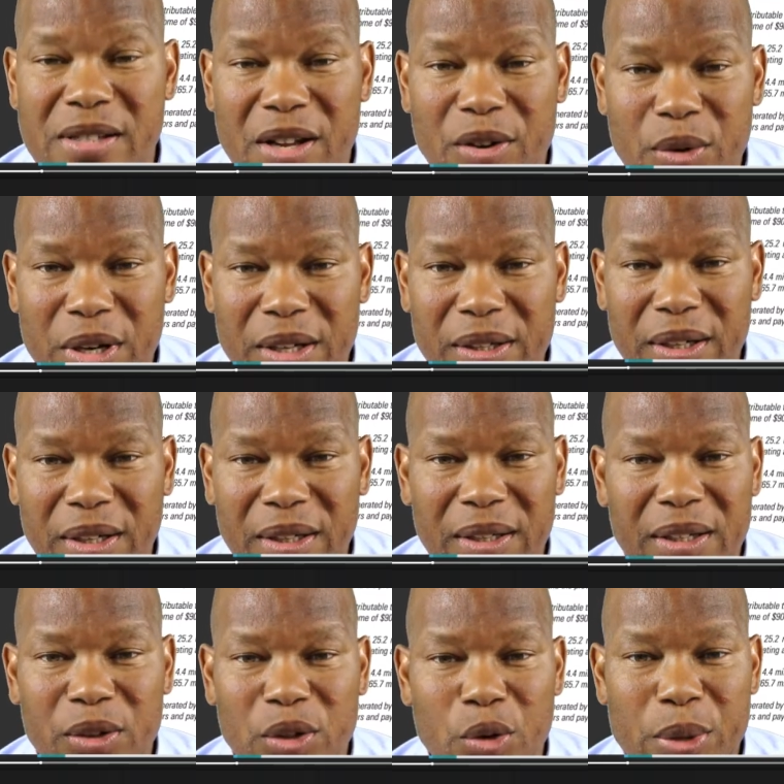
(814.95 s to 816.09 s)

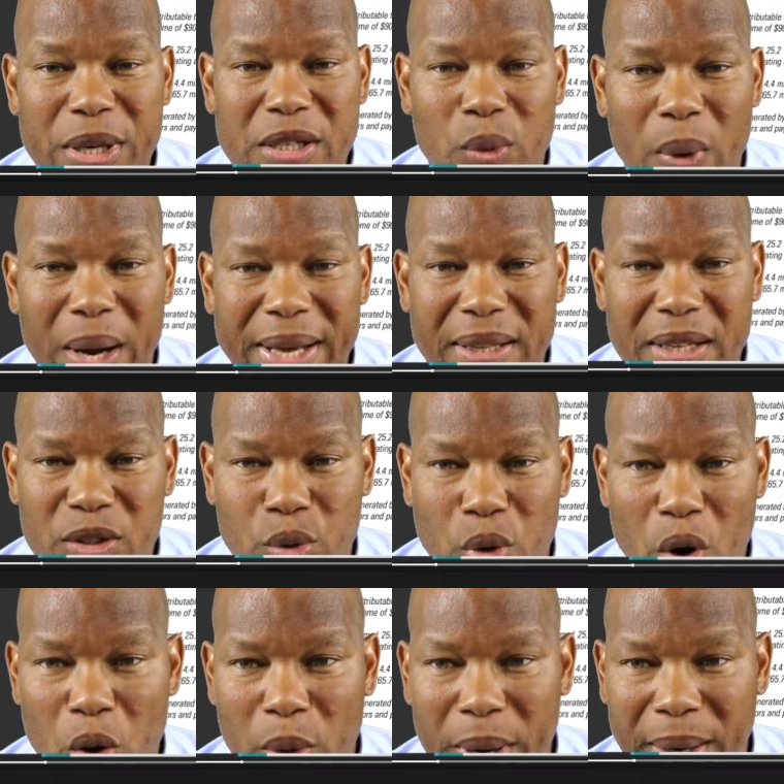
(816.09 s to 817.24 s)
the reason why it is
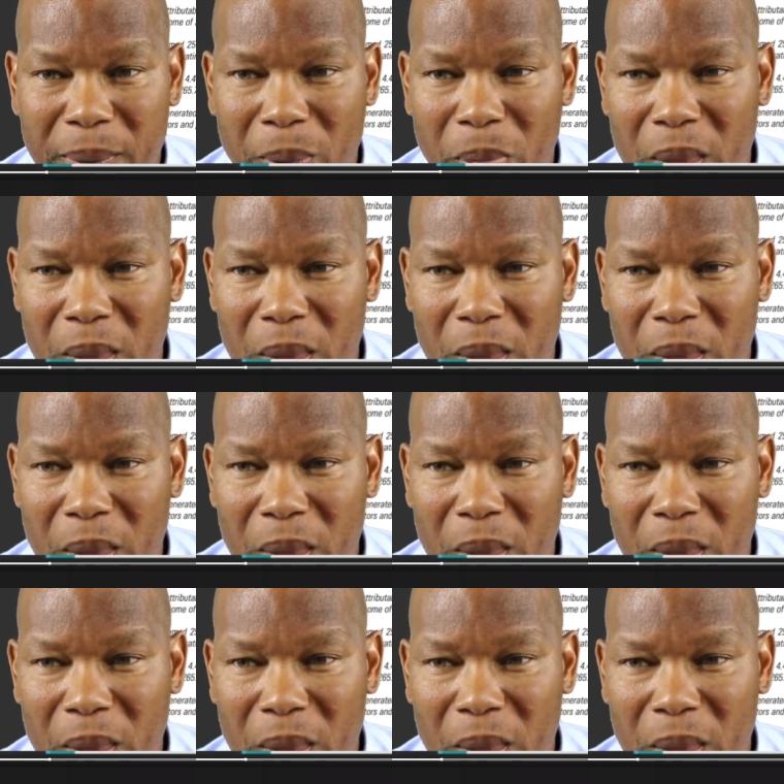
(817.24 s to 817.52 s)
growing.